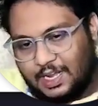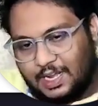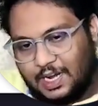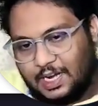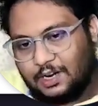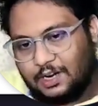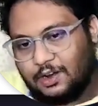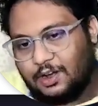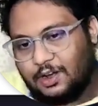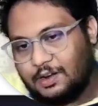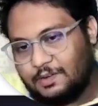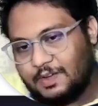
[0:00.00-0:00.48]

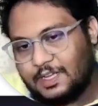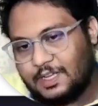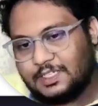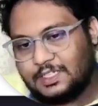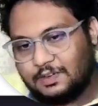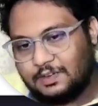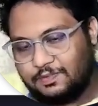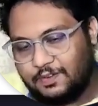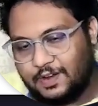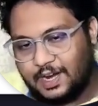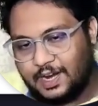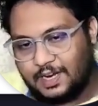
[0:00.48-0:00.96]
it always
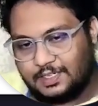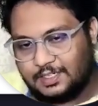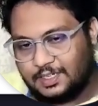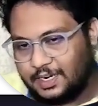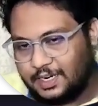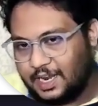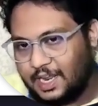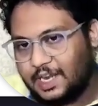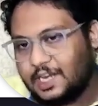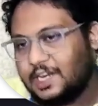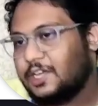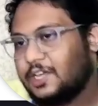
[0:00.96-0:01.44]
reflects in
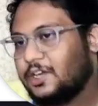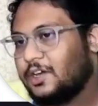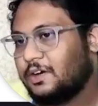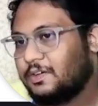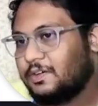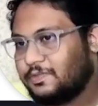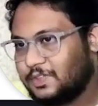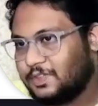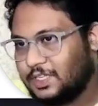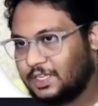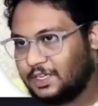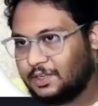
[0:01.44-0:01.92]
any
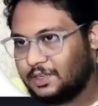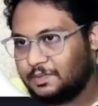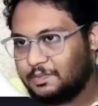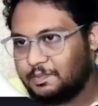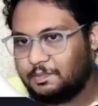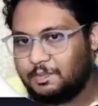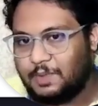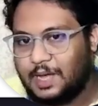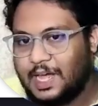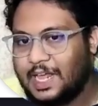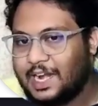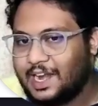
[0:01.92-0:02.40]
of the
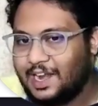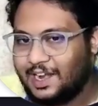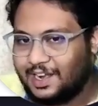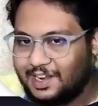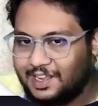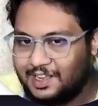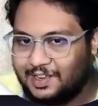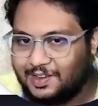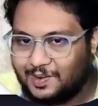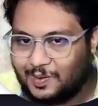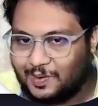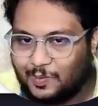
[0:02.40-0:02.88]

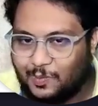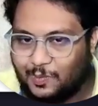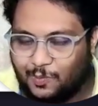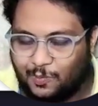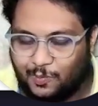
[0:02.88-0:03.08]
marketing.